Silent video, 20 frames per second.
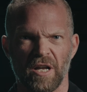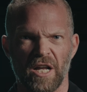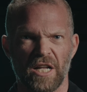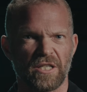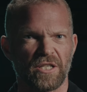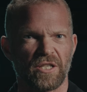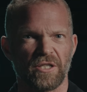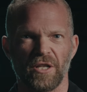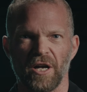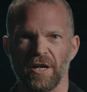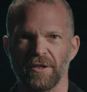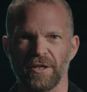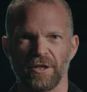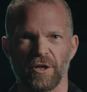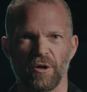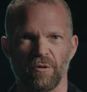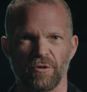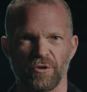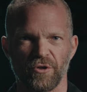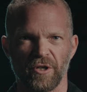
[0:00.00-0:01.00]
It's
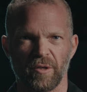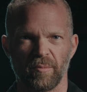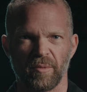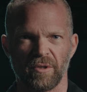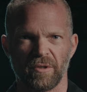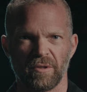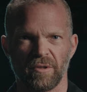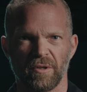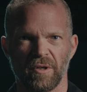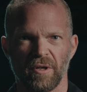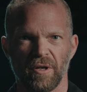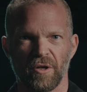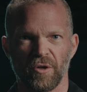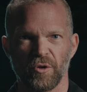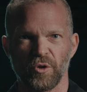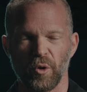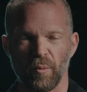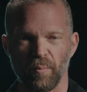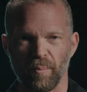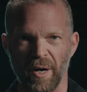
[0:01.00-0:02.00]
non-negotiable.
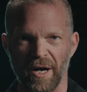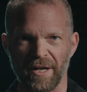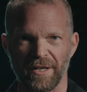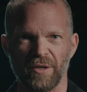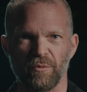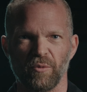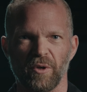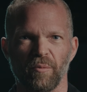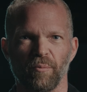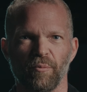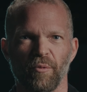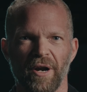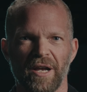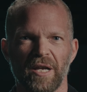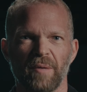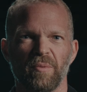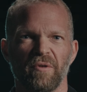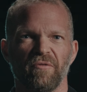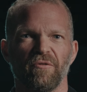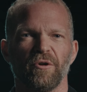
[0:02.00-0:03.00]
Your body will
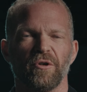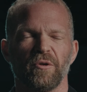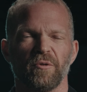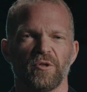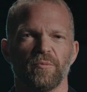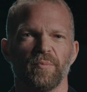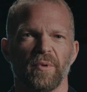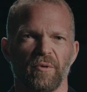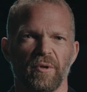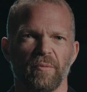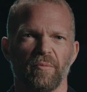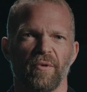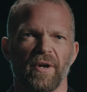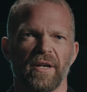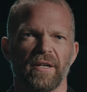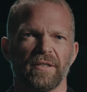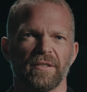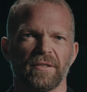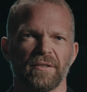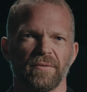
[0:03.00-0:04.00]
break before your spirit
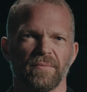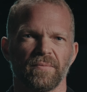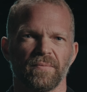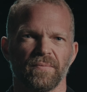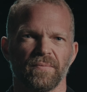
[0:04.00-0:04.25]
breaks.